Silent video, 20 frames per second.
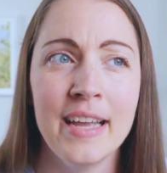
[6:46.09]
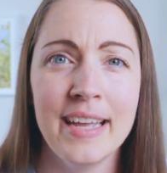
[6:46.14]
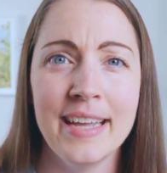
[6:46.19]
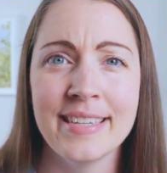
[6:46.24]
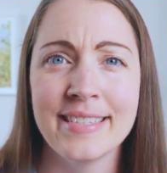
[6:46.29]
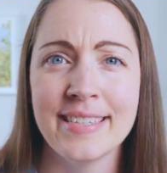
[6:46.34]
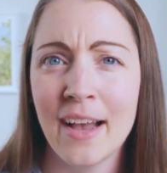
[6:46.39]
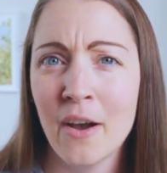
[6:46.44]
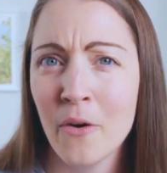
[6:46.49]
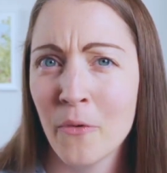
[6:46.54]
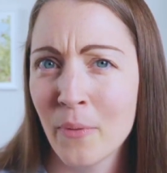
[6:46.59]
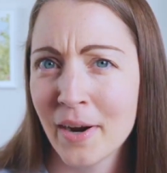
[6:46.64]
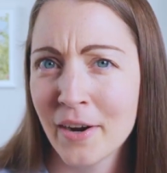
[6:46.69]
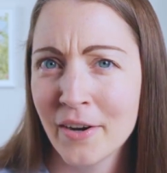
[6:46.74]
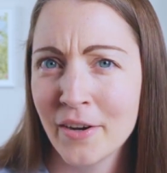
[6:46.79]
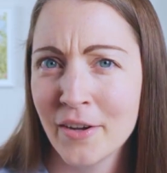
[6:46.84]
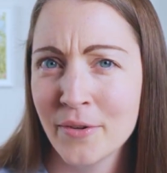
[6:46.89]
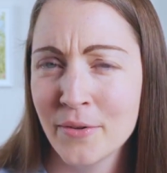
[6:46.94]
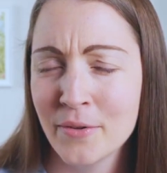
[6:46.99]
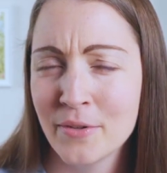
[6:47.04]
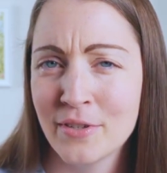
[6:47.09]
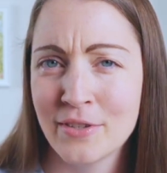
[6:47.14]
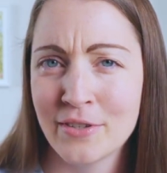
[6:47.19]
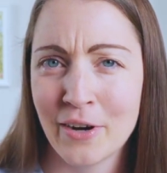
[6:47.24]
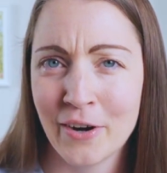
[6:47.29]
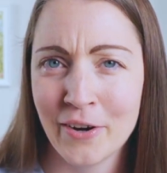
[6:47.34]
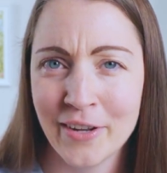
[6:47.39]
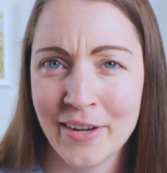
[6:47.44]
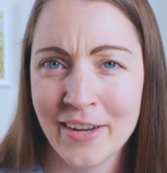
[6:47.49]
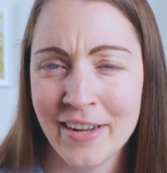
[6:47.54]
Is that where you
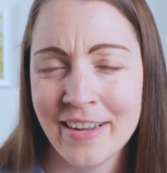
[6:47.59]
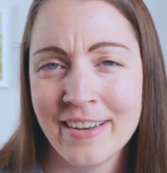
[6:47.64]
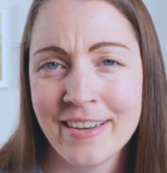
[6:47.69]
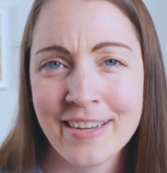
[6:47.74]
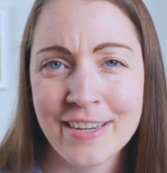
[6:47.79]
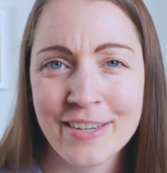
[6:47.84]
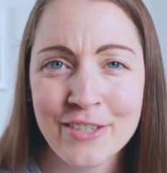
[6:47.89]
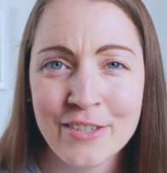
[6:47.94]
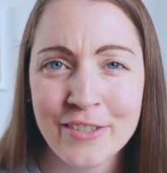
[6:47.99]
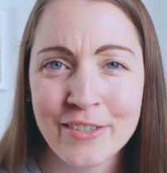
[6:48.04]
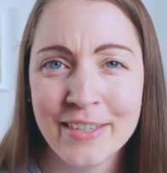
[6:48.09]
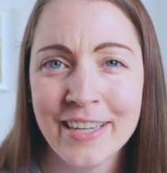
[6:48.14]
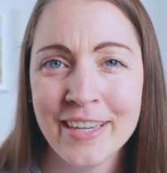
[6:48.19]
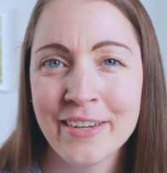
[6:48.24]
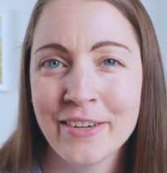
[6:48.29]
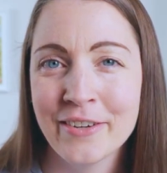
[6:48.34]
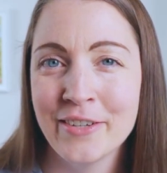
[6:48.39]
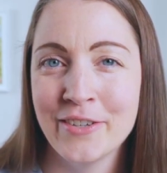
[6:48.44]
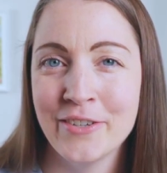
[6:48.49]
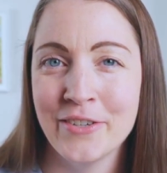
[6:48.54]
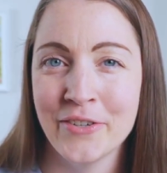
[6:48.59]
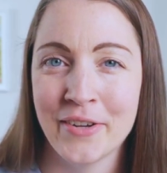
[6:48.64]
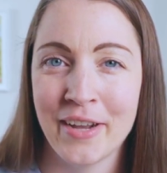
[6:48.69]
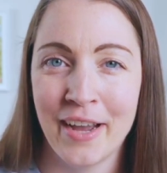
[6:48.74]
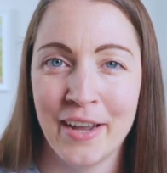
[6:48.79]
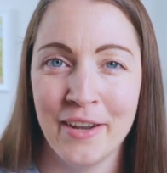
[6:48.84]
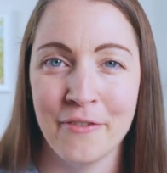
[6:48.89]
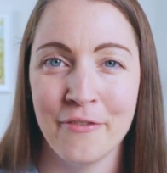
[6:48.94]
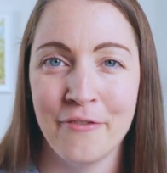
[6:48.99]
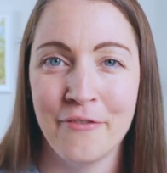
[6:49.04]
started initially, or did you
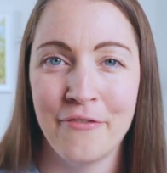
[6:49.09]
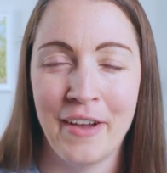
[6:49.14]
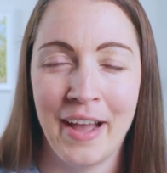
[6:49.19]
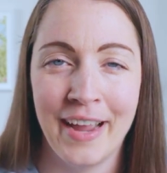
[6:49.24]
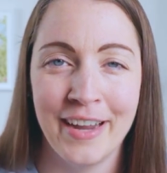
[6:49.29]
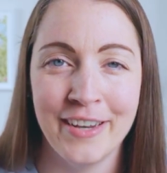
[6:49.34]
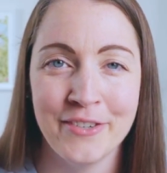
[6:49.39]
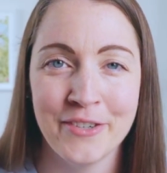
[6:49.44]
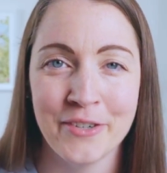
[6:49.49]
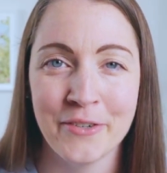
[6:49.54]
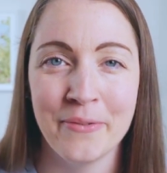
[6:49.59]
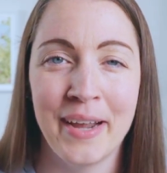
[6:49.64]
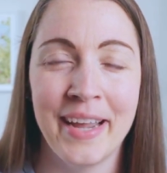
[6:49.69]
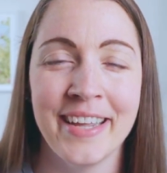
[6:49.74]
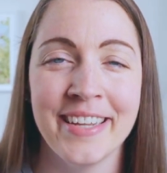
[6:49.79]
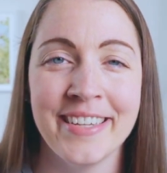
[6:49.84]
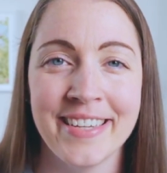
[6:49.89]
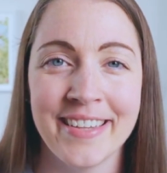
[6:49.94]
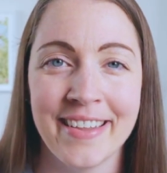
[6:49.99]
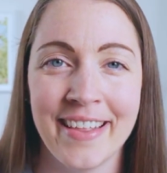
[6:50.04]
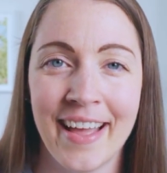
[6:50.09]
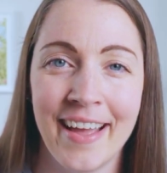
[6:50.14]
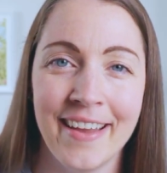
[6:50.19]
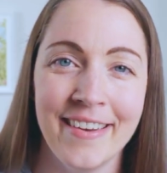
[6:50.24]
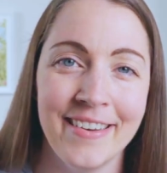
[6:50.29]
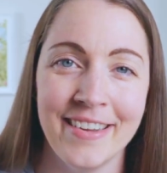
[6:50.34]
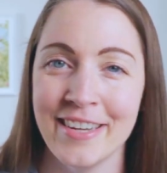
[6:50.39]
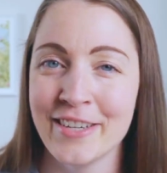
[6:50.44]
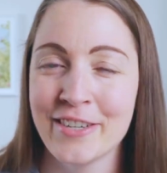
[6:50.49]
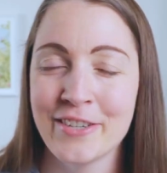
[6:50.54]
kind of find your way into
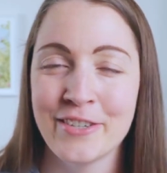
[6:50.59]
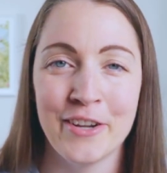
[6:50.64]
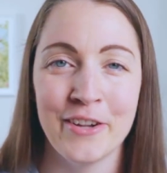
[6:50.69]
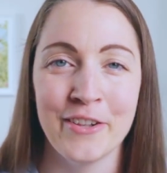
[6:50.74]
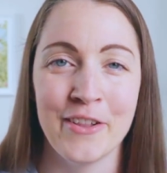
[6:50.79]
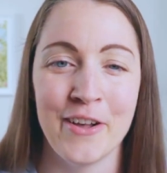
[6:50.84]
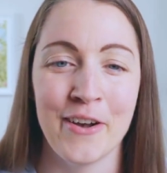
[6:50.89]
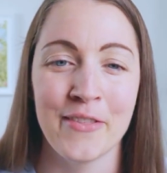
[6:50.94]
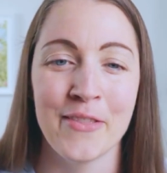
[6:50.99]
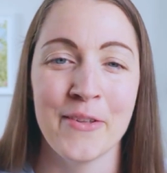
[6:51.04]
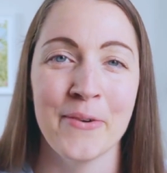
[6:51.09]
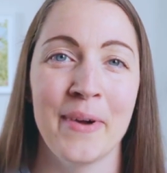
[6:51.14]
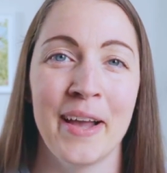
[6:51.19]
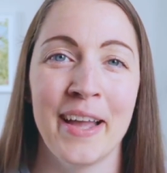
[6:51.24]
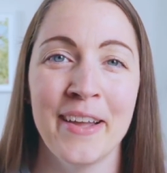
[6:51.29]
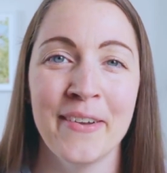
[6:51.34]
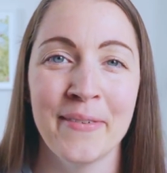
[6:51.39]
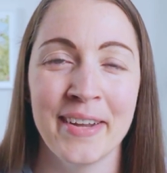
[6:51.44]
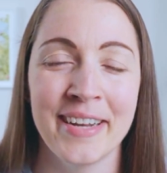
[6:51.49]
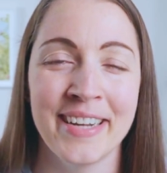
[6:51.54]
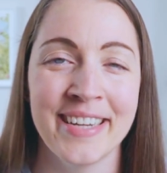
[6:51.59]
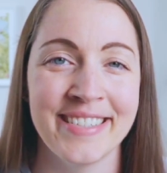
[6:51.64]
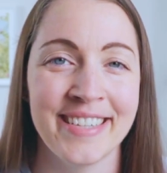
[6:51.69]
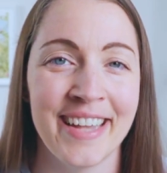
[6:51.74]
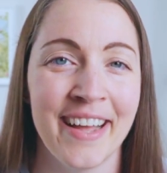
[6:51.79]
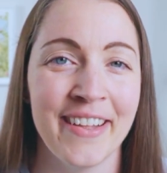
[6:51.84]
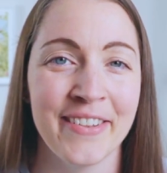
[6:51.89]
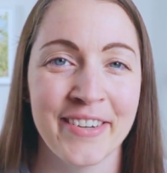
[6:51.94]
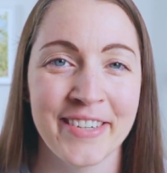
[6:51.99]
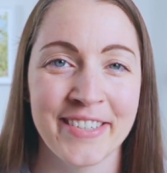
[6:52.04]
that niche along the way? What has
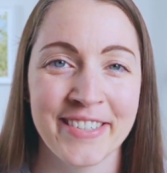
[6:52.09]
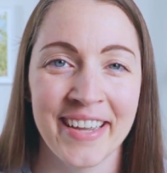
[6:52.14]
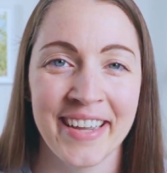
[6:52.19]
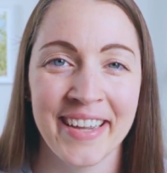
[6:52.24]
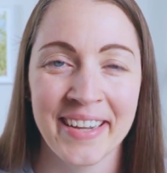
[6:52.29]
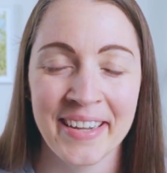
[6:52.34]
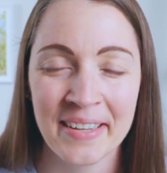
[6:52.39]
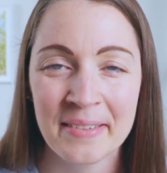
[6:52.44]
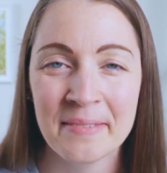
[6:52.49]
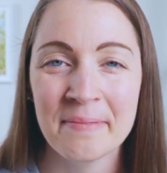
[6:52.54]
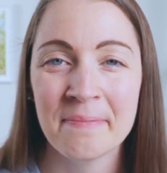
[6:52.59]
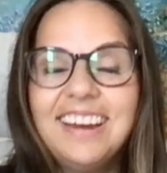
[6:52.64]
that looked like?